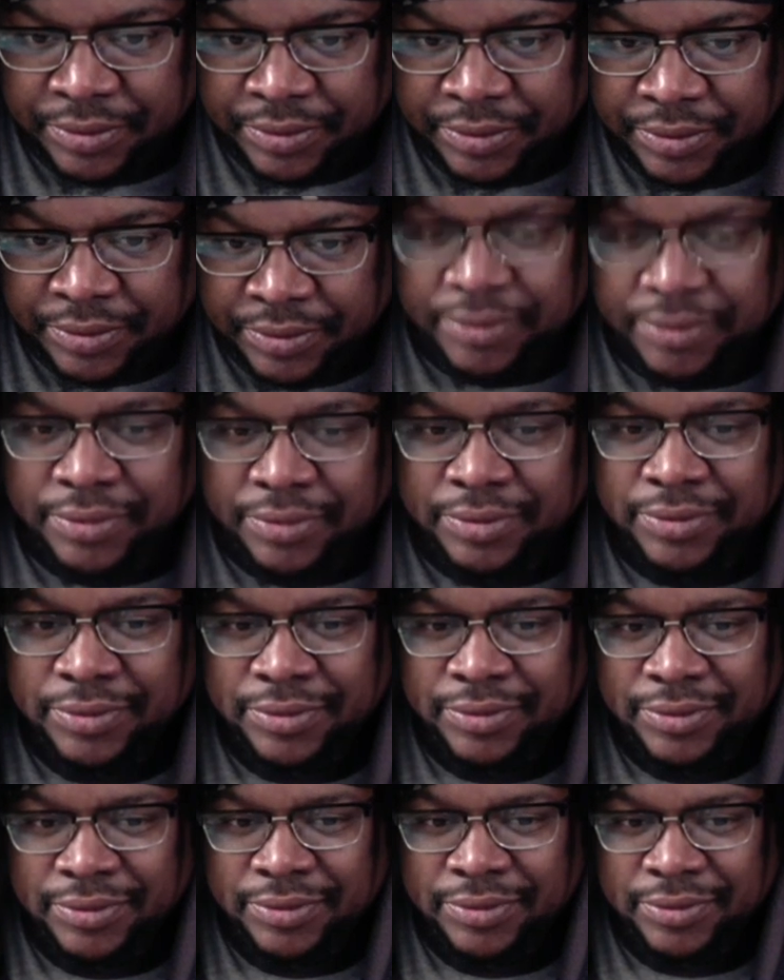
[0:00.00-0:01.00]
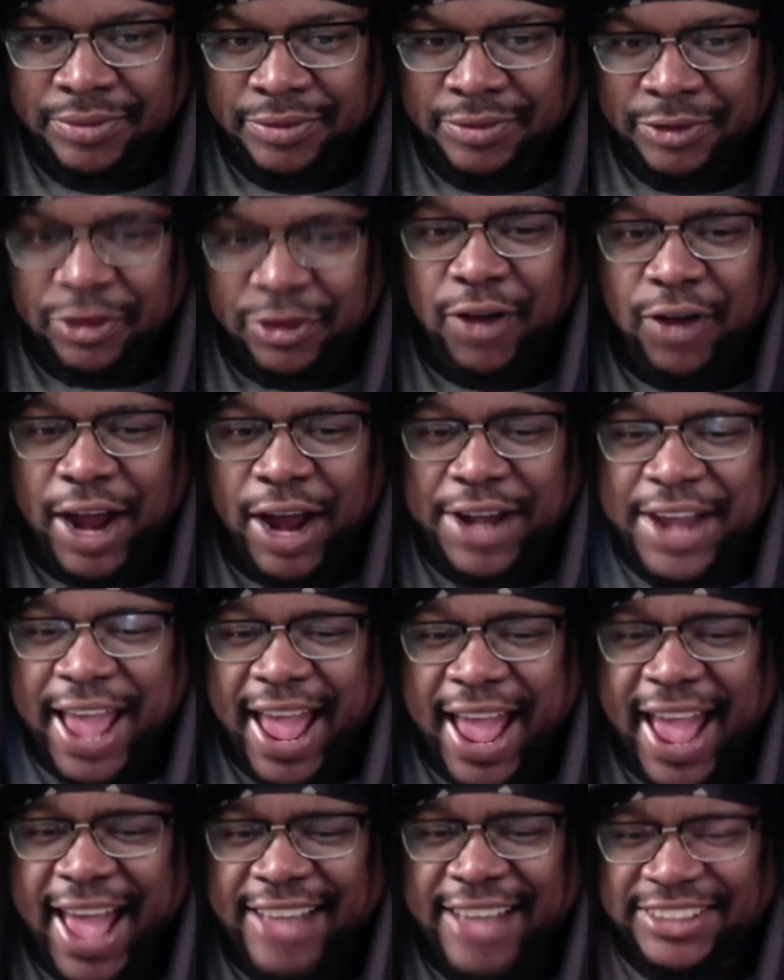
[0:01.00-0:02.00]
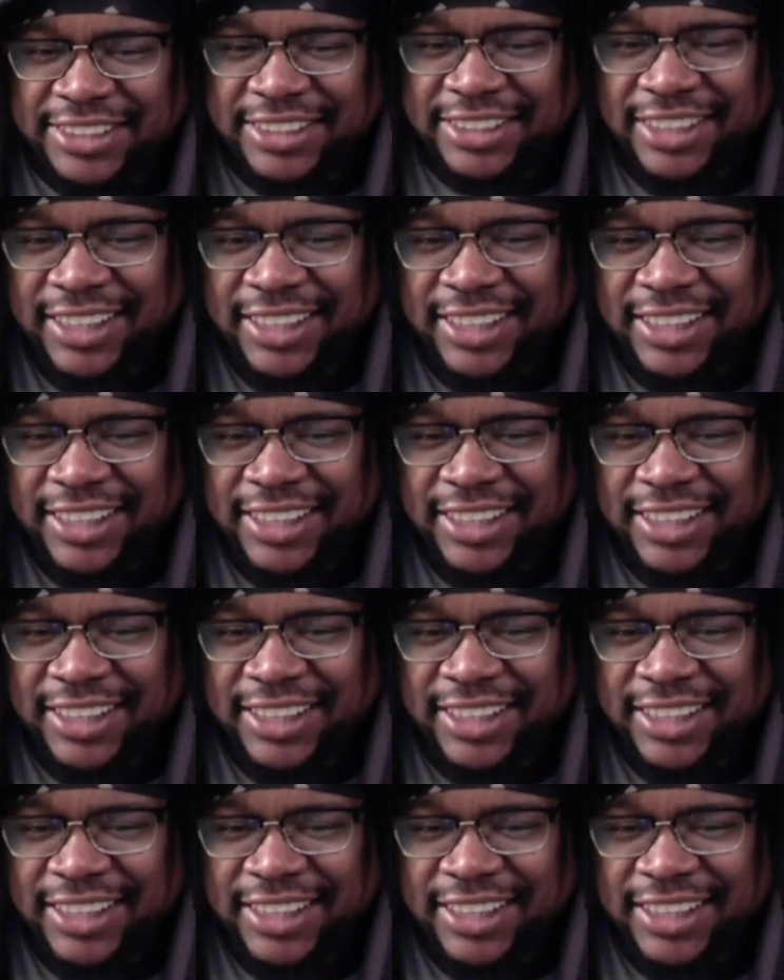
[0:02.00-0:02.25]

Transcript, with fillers: Mm. Right in the ass.